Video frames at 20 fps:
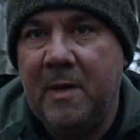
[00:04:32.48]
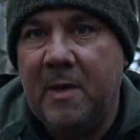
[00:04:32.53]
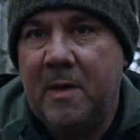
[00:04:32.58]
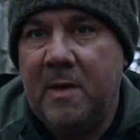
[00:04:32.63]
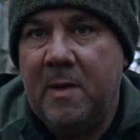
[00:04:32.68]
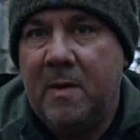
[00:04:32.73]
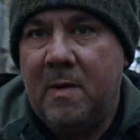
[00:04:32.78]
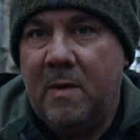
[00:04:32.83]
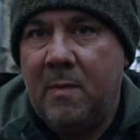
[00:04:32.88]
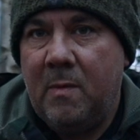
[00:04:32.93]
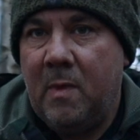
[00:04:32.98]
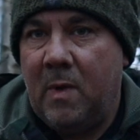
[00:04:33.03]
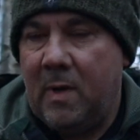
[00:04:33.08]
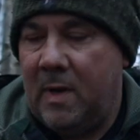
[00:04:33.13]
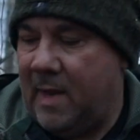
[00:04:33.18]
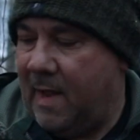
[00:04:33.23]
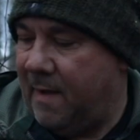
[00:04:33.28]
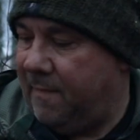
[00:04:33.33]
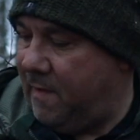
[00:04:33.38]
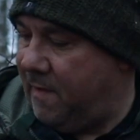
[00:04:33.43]
pound common
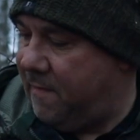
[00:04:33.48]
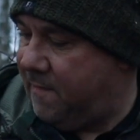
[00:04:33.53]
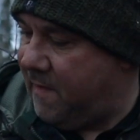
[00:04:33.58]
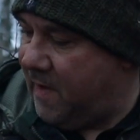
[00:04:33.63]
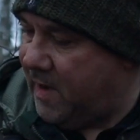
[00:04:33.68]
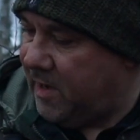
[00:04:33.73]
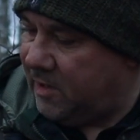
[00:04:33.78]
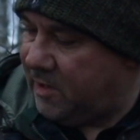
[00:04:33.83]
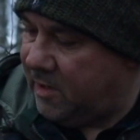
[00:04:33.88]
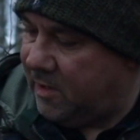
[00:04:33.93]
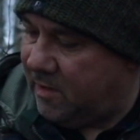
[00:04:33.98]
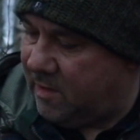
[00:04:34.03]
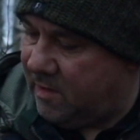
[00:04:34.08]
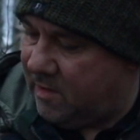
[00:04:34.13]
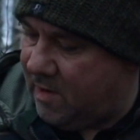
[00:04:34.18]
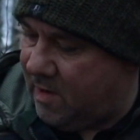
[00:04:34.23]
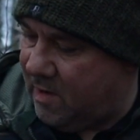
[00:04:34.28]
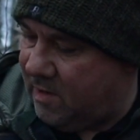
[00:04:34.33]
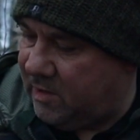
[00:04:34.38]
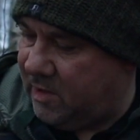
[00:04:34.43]
as well in the same
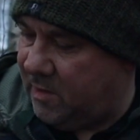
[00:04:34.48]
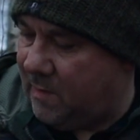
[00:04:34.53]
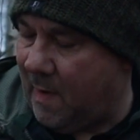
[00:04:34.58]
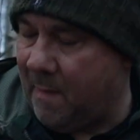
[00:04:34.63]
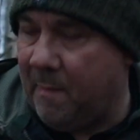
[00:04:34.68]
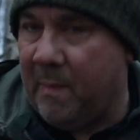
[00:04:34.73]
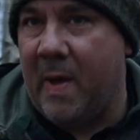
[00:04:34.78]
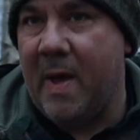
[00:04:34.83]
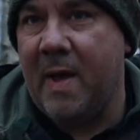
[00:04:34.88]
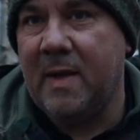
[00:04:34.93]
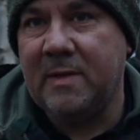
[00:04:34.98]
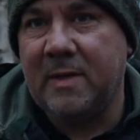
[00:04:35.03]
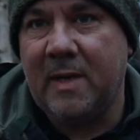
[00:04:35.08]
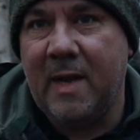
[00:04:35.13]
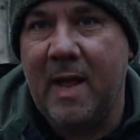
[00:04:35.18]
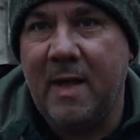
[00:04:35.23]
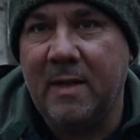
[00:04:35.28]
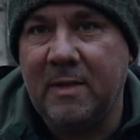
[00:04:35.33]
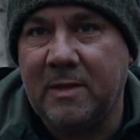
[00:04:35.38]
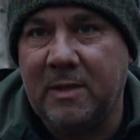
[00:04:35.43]
trip, which was
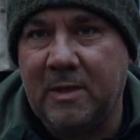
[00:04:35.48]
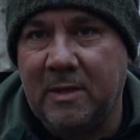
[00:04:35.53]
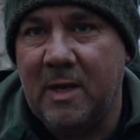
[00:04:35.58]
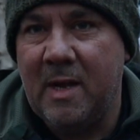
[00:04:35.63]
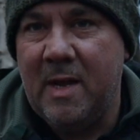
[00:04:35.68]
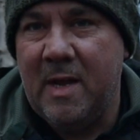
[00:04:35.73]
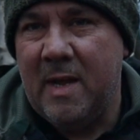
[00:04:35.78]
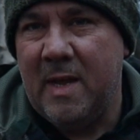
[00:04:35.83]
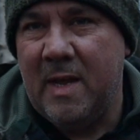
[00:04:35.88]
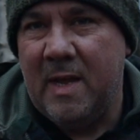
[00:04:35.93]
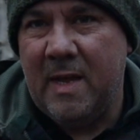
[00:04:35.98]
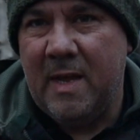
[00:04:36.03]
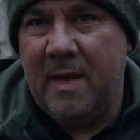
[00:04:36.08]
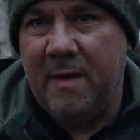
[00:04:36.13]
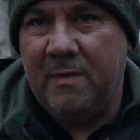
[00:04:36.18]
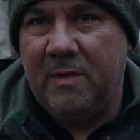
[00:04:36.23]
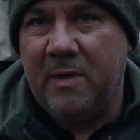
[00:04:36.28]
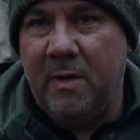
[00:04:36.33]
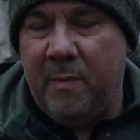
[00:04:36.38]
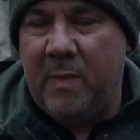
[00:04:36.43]
crazy. So
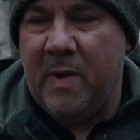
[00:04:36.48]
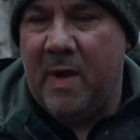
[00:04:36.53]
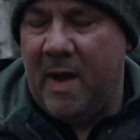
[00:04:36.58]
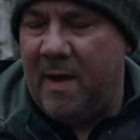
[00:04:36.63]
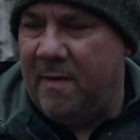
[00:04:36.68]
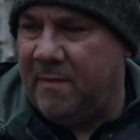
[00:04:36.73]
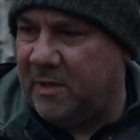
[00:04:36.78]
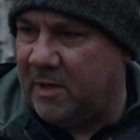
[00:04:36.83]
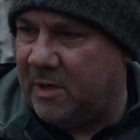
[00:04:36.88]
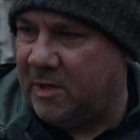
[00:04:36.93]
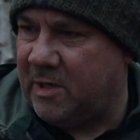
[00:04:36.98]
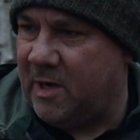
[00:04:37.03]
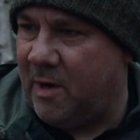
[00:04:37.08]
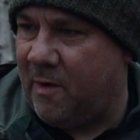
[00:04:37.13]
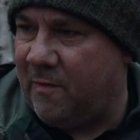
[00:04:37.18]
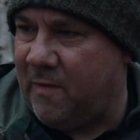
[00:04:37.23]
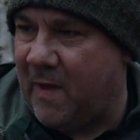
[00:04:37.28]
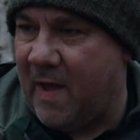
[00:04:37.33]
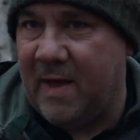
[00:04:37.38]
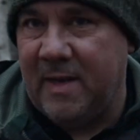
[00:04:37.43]
it was, um, yeah, it was a
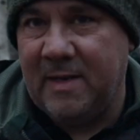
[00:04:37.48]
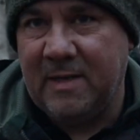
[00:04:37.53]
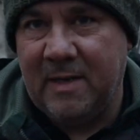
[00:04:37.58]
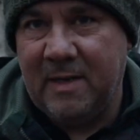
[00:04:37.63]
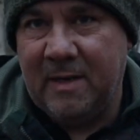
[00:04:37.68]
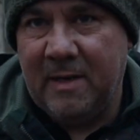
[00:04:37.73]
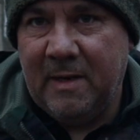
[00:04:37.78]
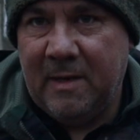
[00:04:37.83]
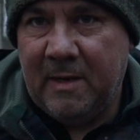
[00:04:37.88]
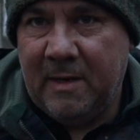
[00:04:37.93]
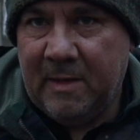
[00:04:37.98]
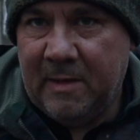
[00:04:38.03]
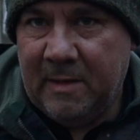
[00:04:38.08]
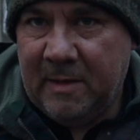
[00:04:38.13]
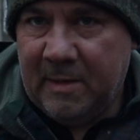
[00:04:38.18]
bit of a mad trip.